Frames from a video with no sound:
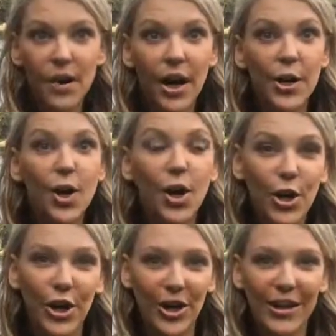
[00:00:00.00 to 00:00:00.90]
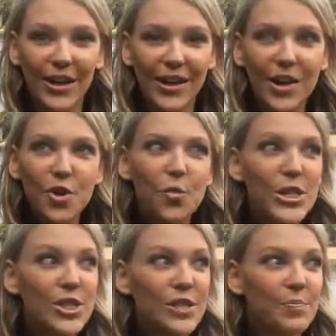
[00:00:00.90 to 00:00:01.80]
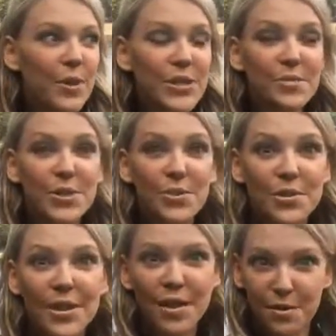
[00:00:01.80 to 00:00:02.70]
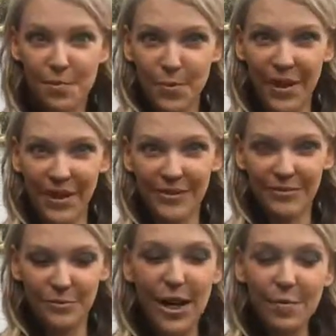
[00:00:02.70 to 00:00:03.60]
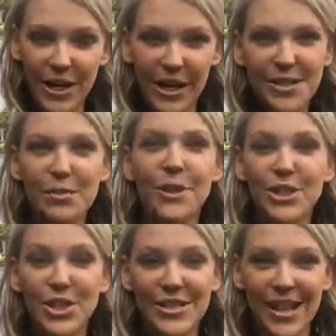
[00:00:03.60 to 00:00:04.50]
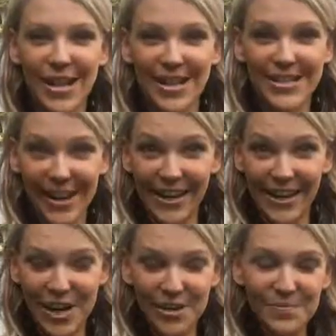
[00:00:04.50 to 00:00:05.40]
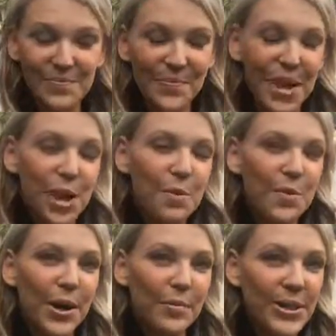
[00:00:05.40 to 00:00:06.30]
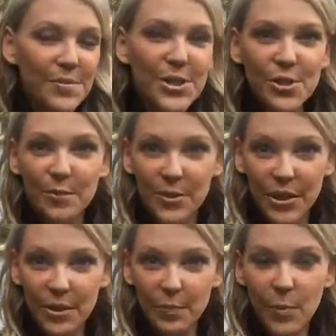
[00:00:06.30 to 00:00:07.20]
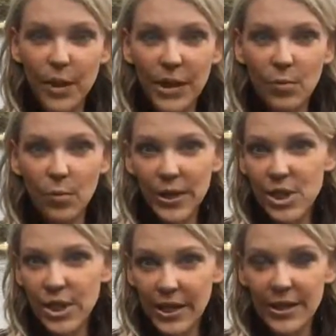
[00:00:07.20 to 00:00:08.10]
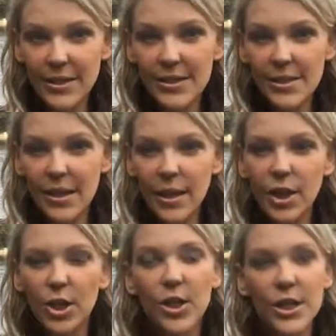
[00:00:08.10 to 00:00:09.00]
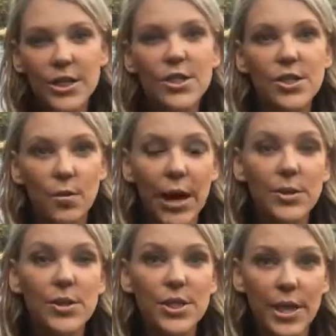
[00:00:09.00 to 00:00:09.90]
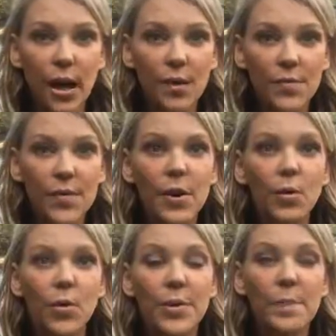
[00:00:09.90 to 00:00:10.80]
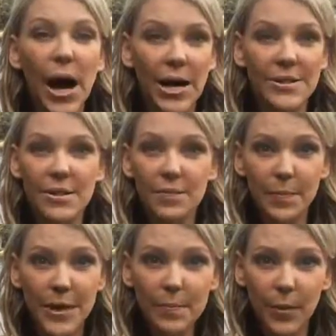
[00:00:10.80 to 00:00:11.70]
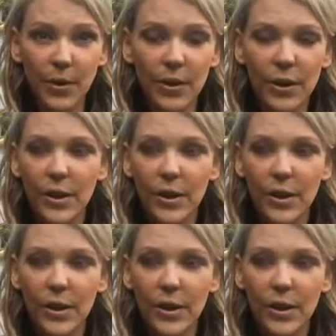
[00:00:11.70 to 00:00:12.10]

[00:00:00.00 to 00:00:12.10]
on her, which brings me to another point, and I'm going to get to what she said in a second here. But it brings me to another point, which is you need to surround yourself with positive people.